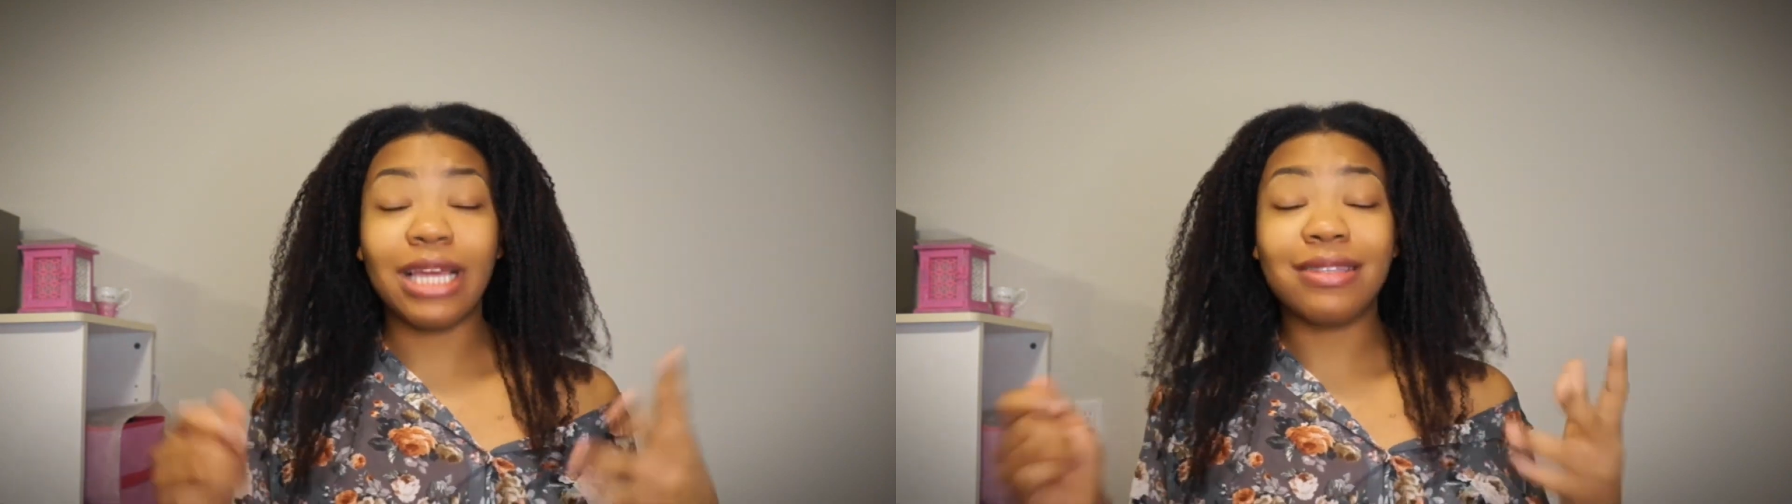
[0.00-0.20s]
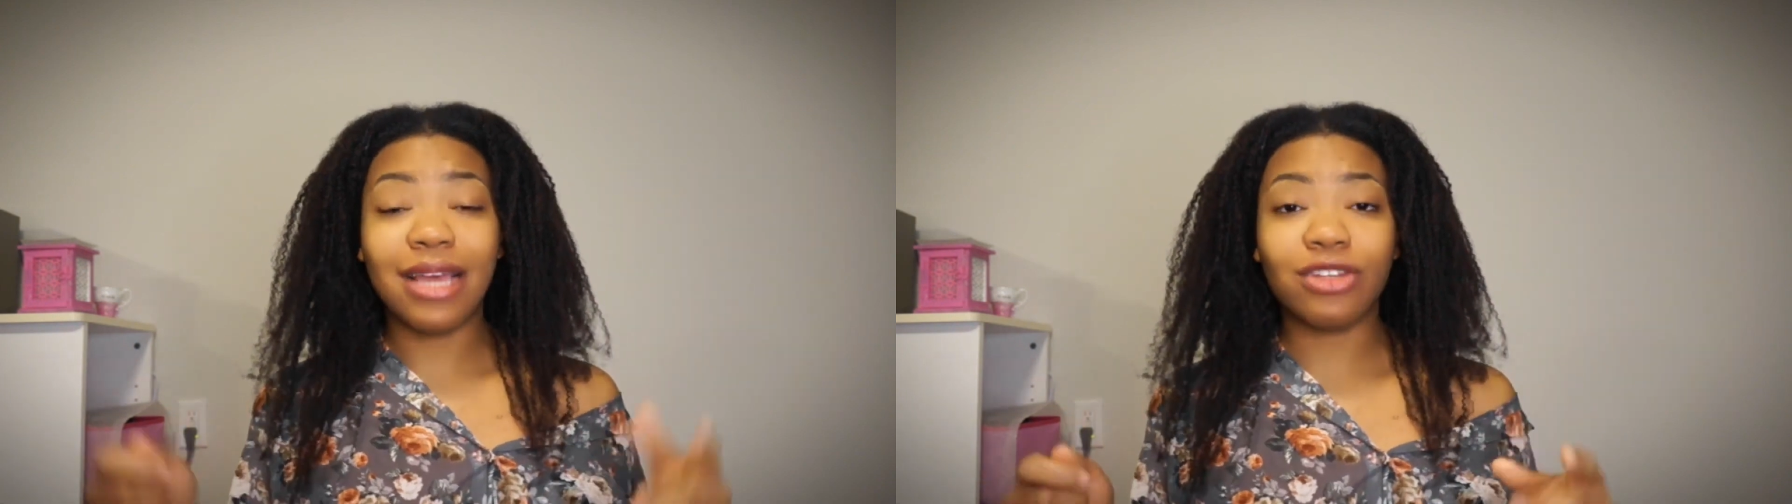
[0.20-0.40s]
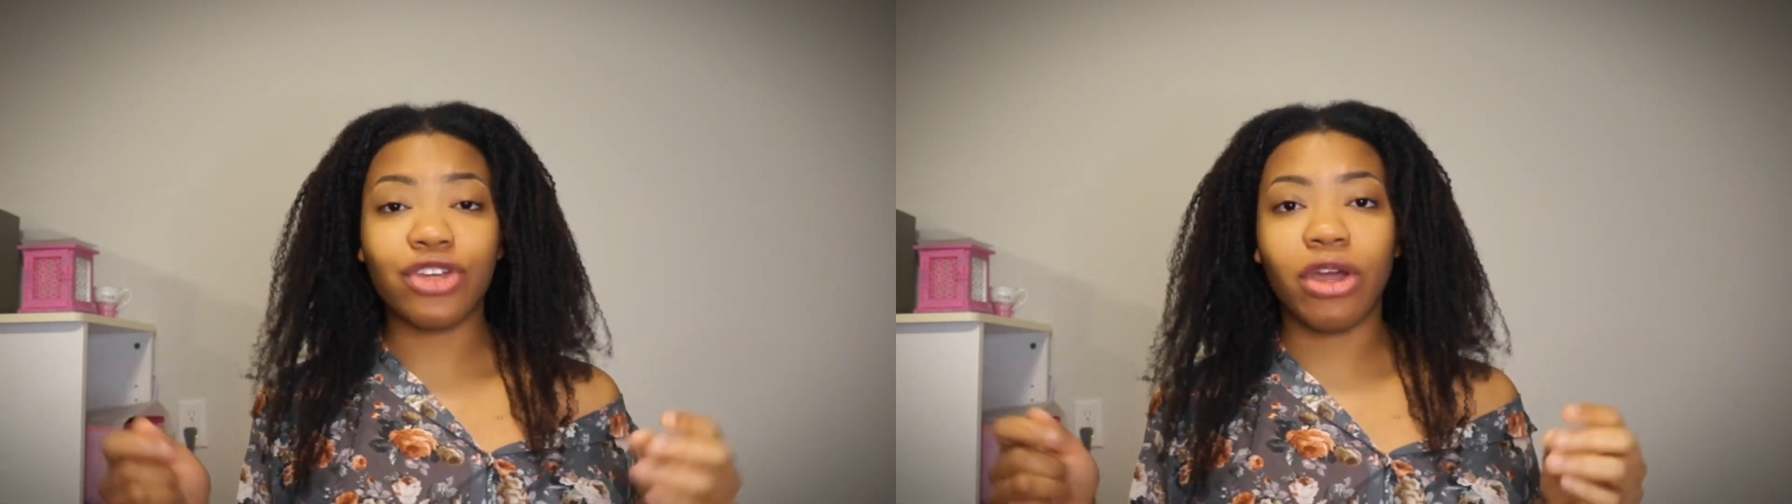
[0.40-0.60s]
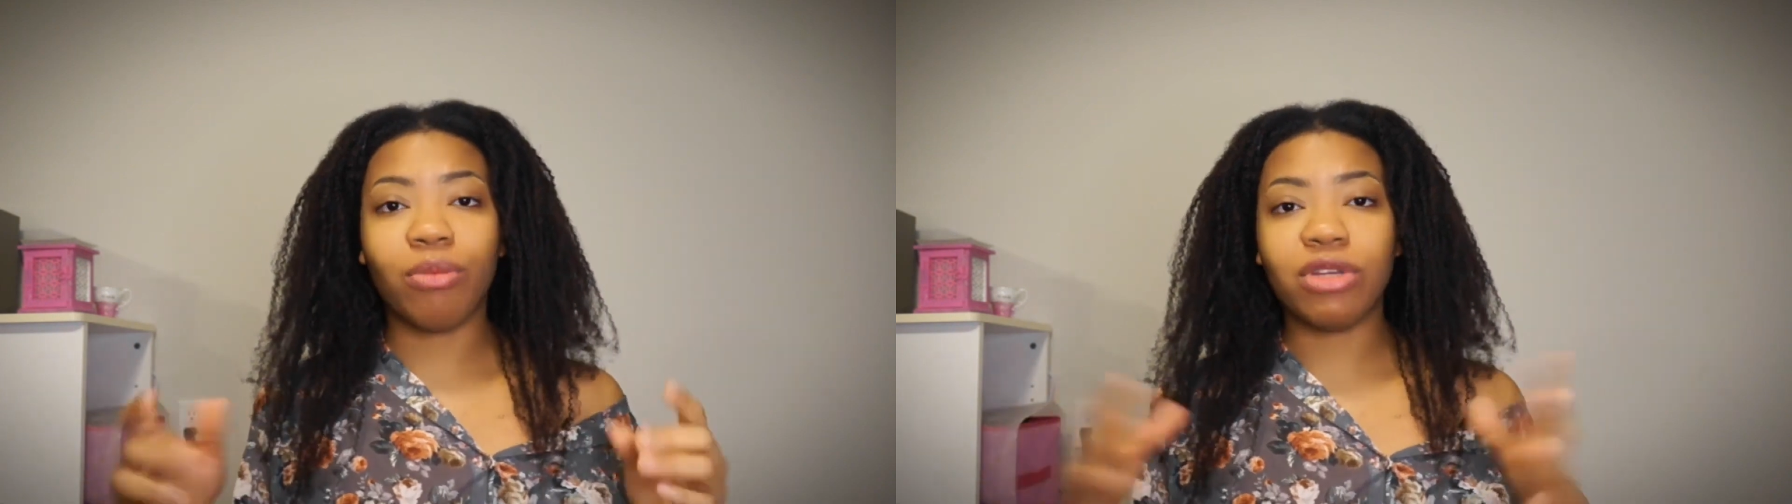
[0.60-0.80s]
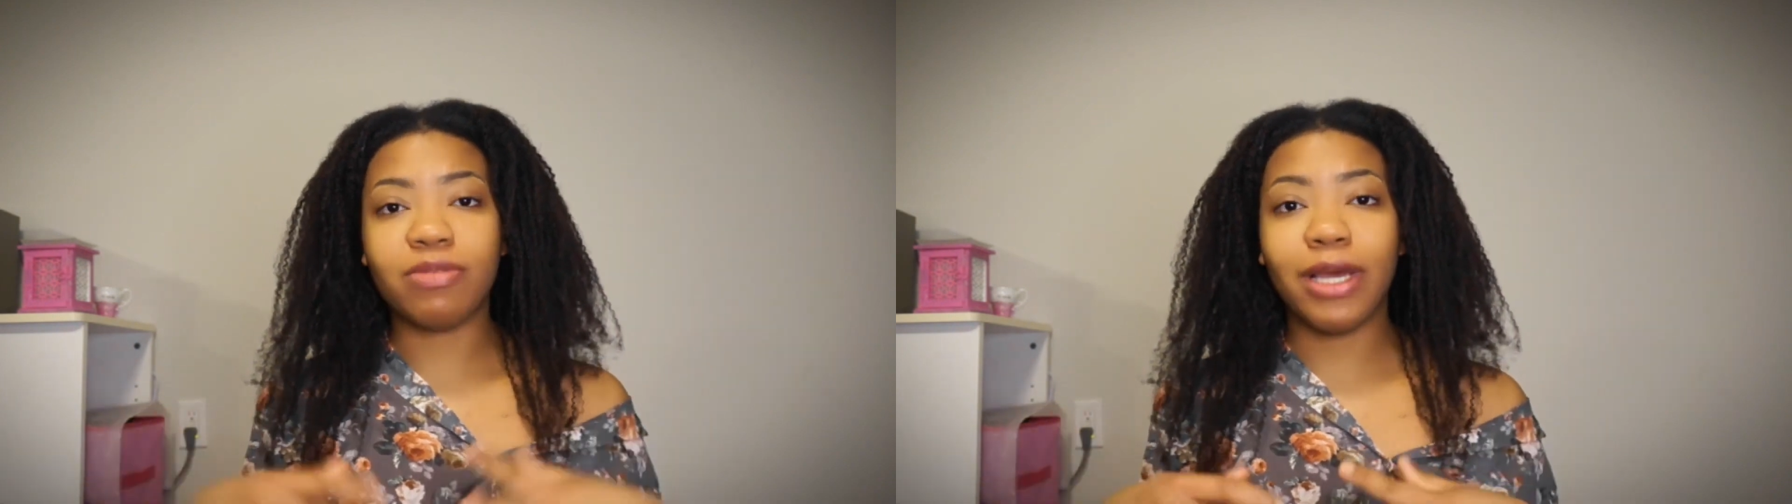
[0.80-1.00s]
they tend to
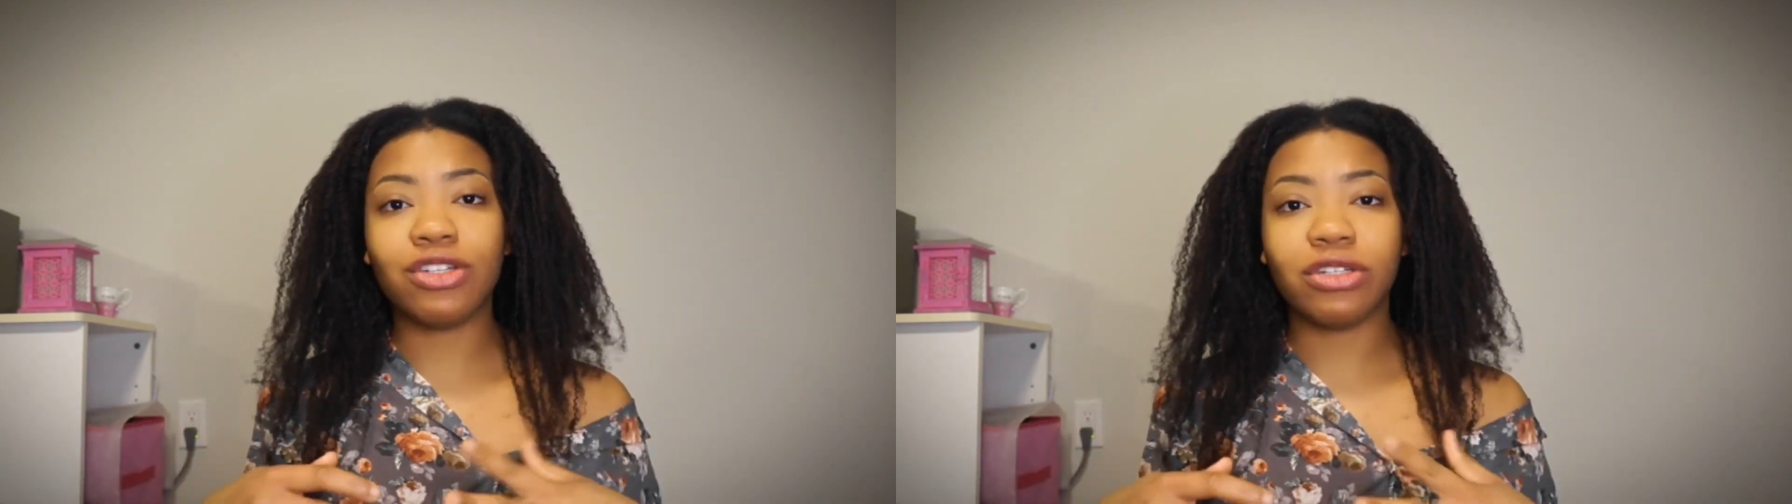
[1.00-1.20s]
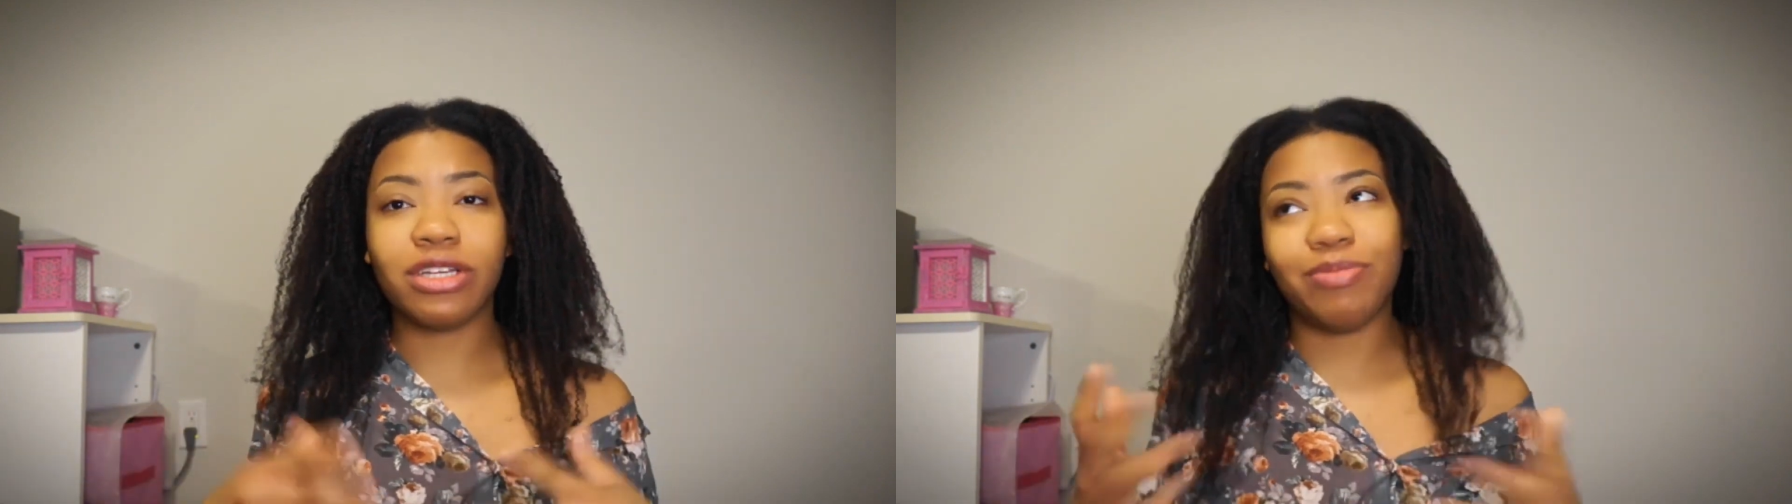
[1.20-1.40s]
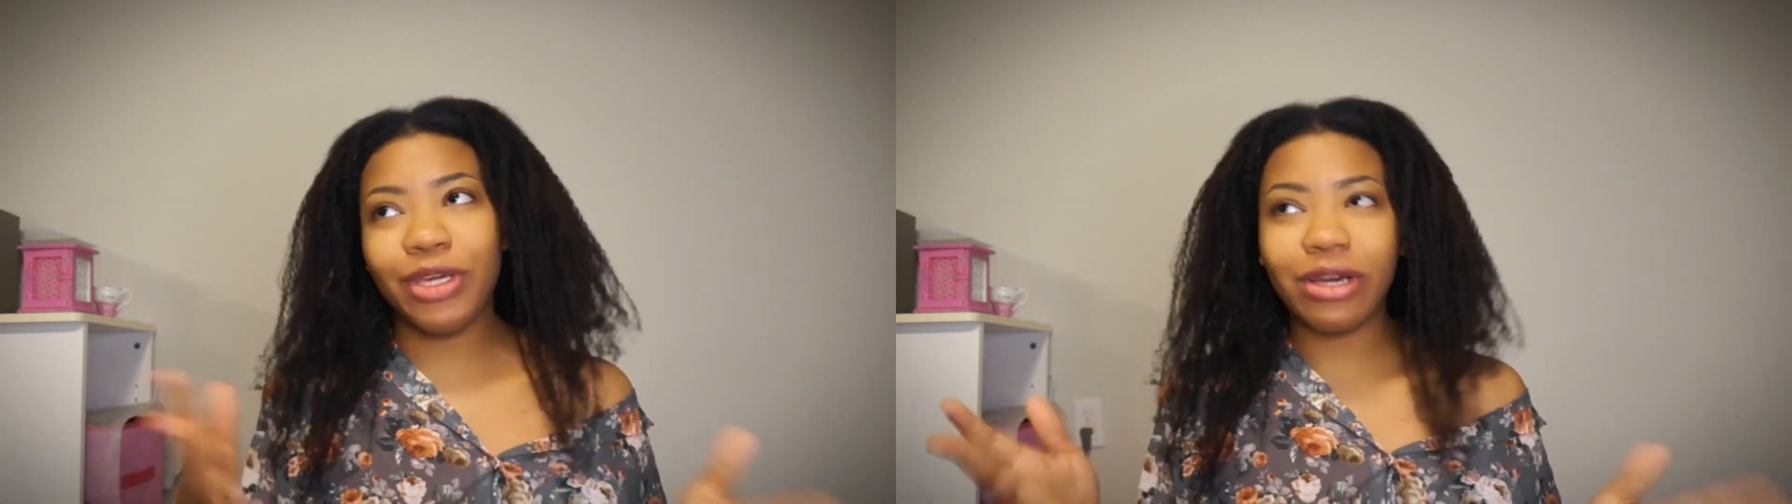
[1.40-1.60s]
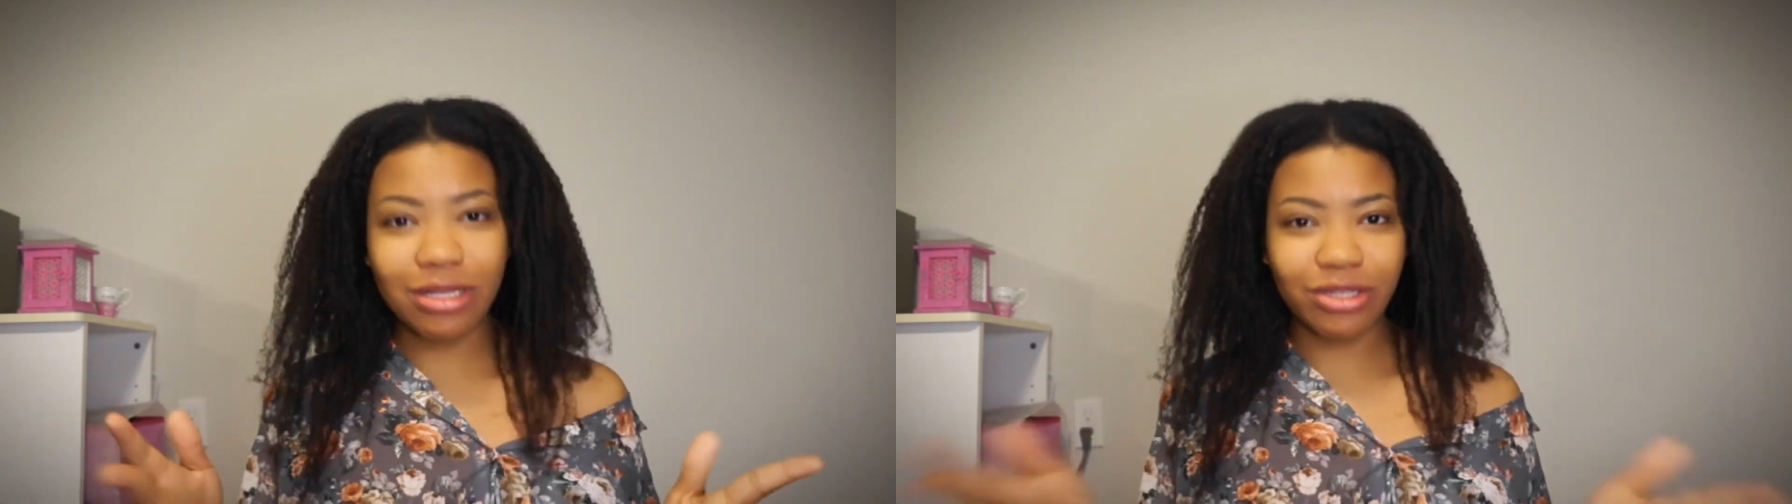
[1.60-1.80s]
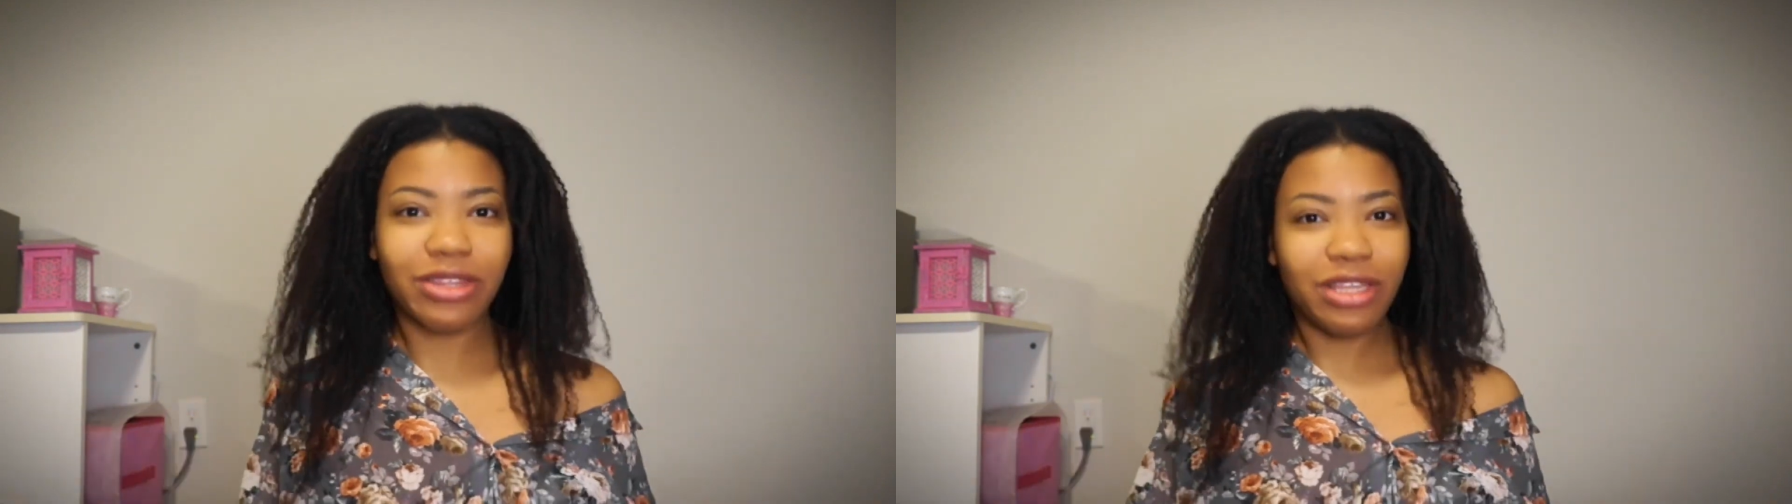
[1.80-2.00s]
come with spatulas because